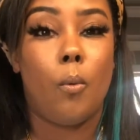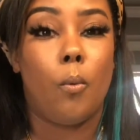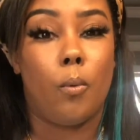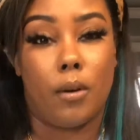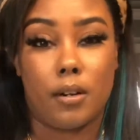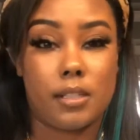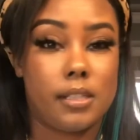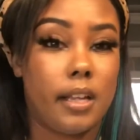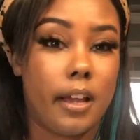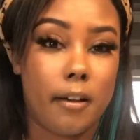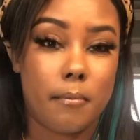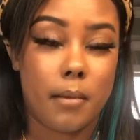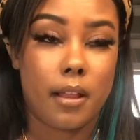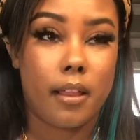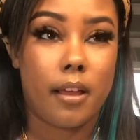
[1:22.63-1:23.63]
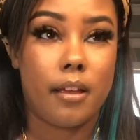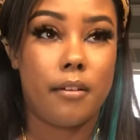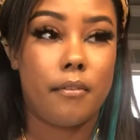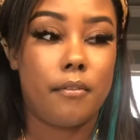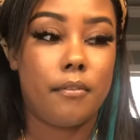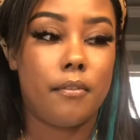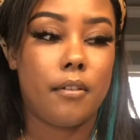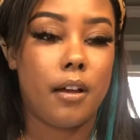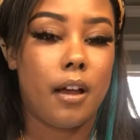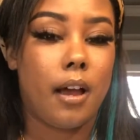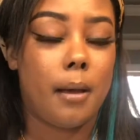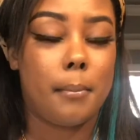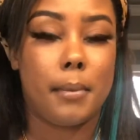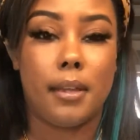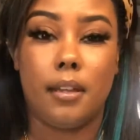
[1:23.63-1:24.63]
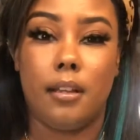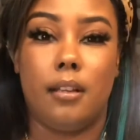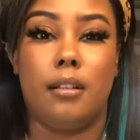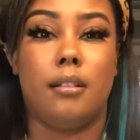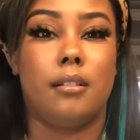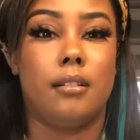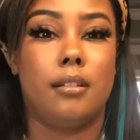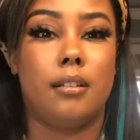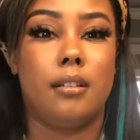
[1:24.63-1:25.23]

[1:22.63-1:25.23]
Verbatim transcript: worst day of my life. I mean,